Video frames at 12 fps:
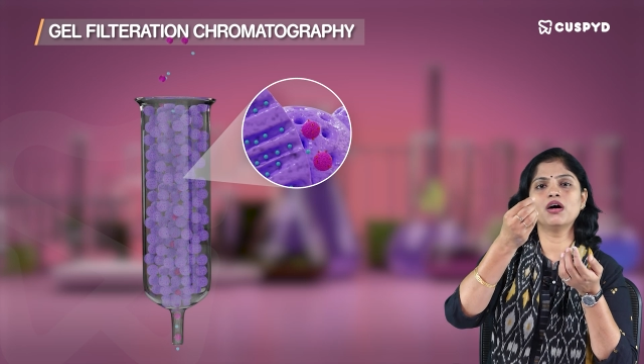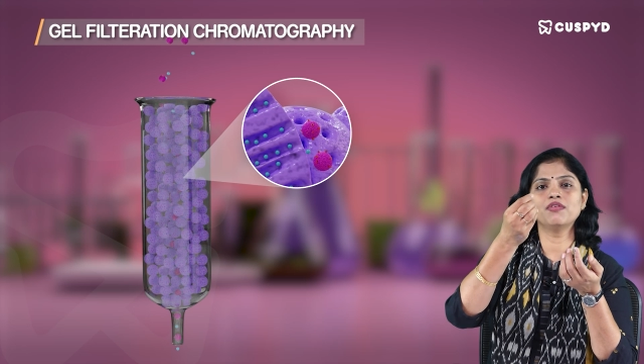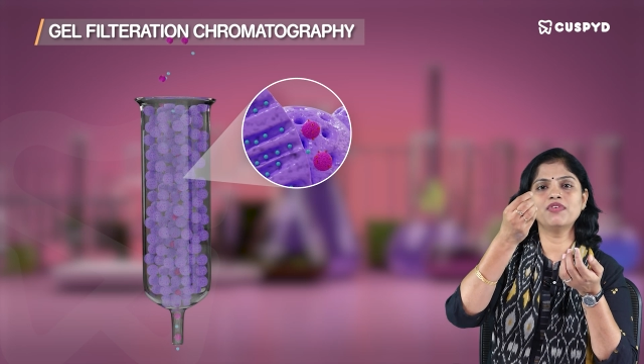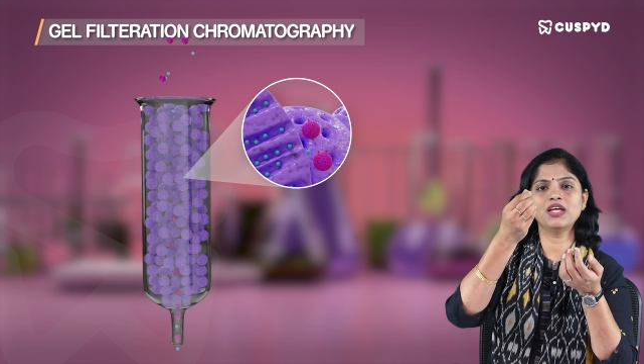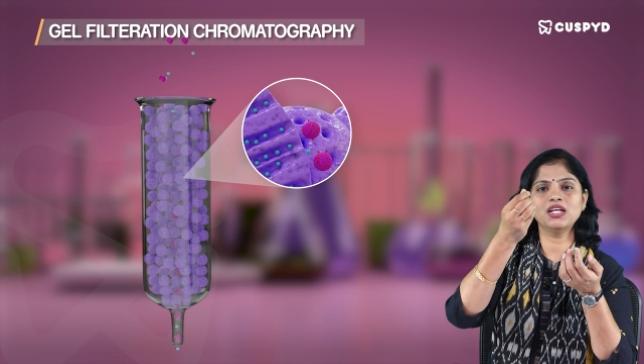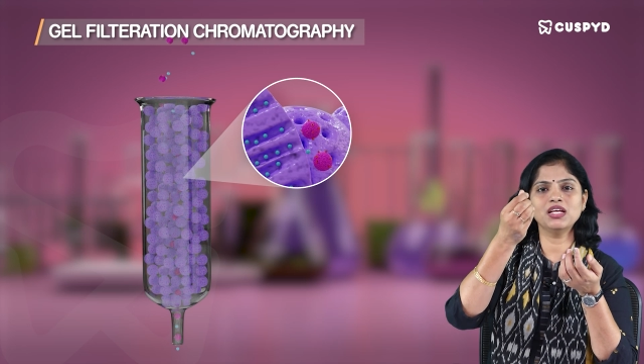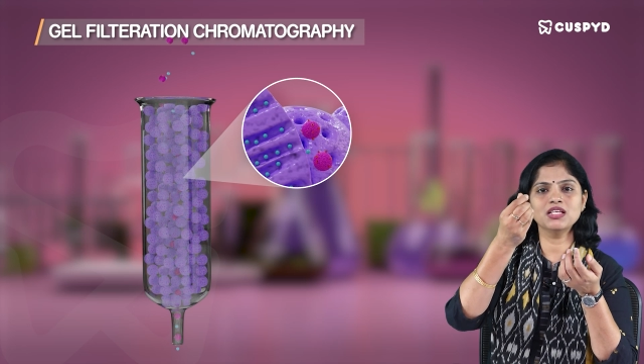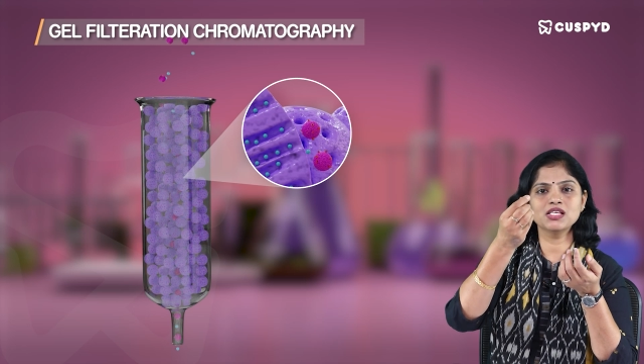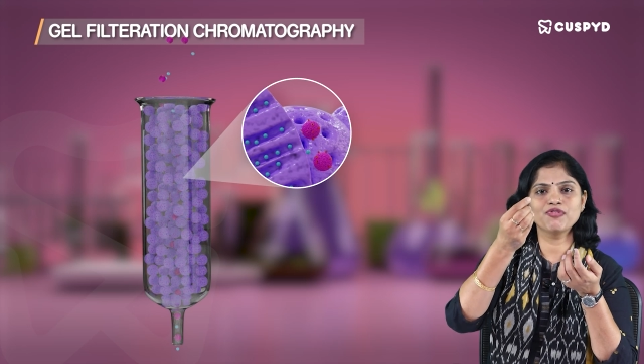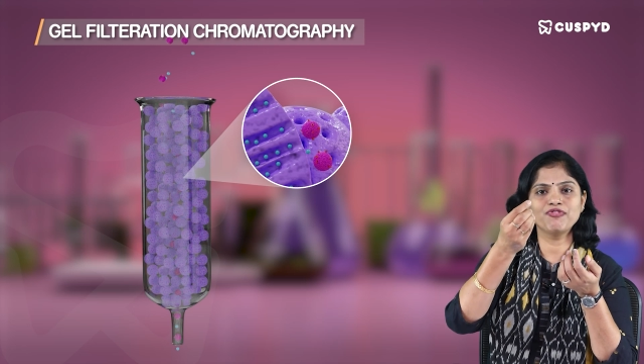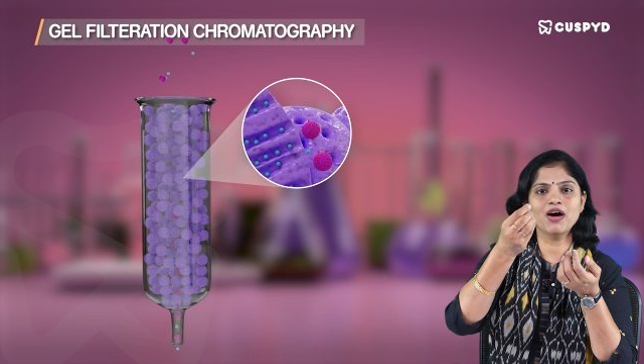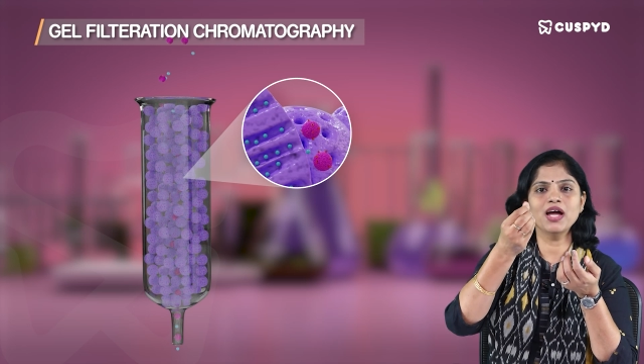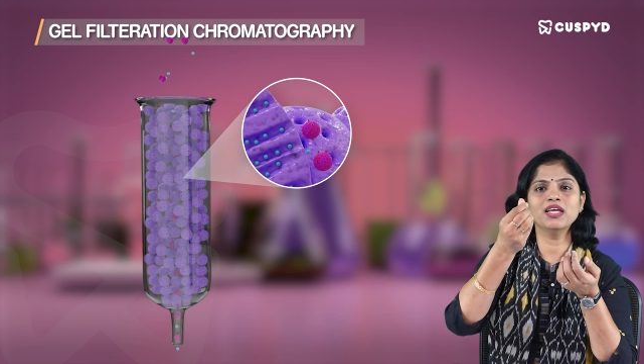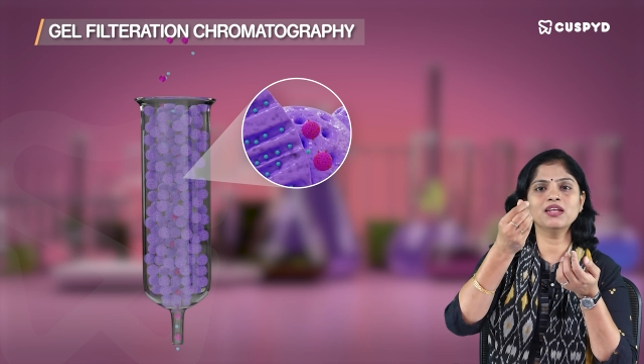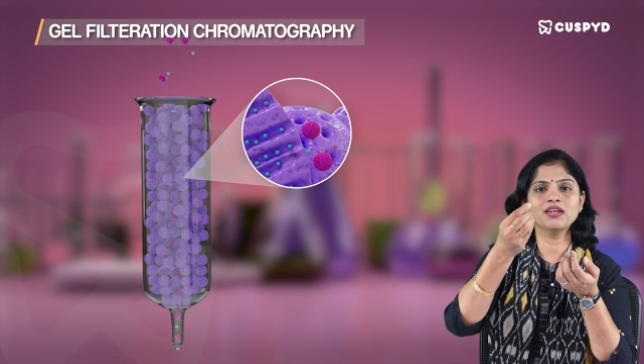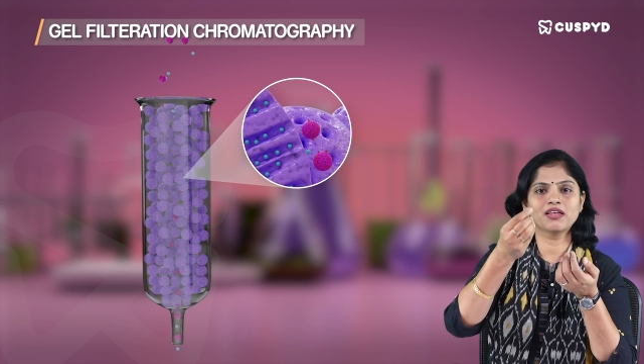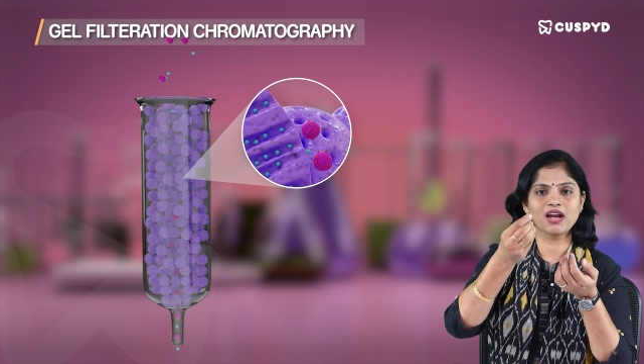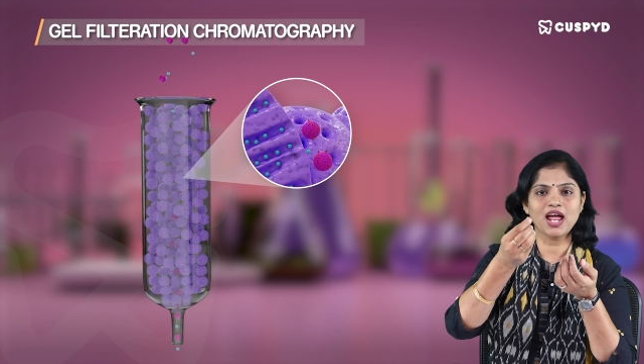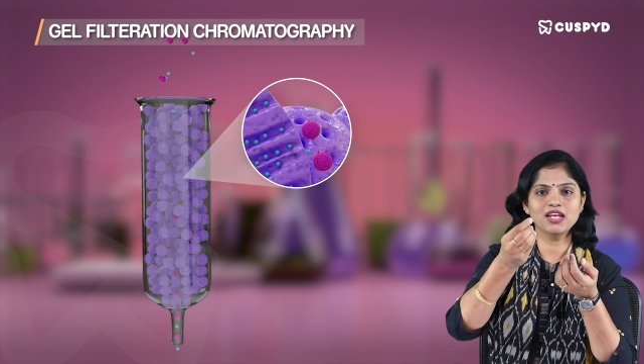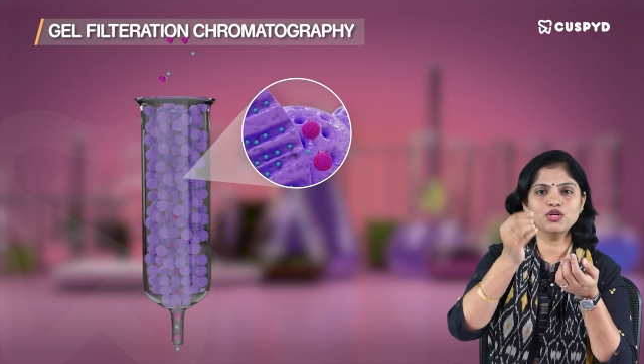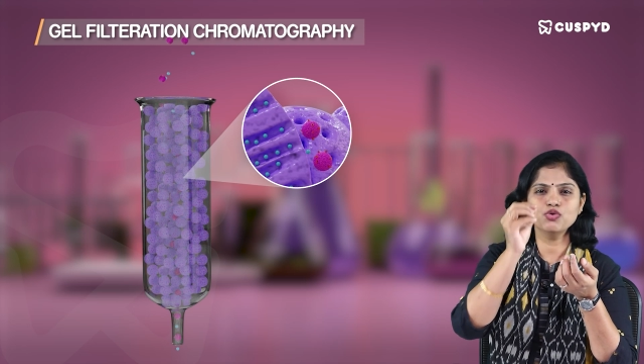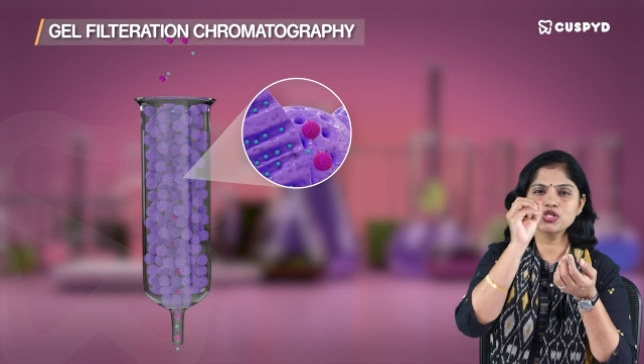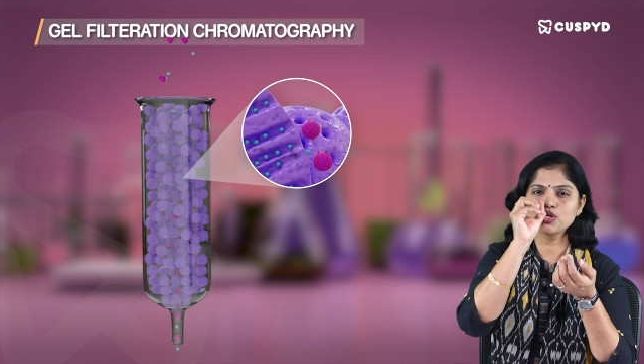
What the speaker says: very fine granules,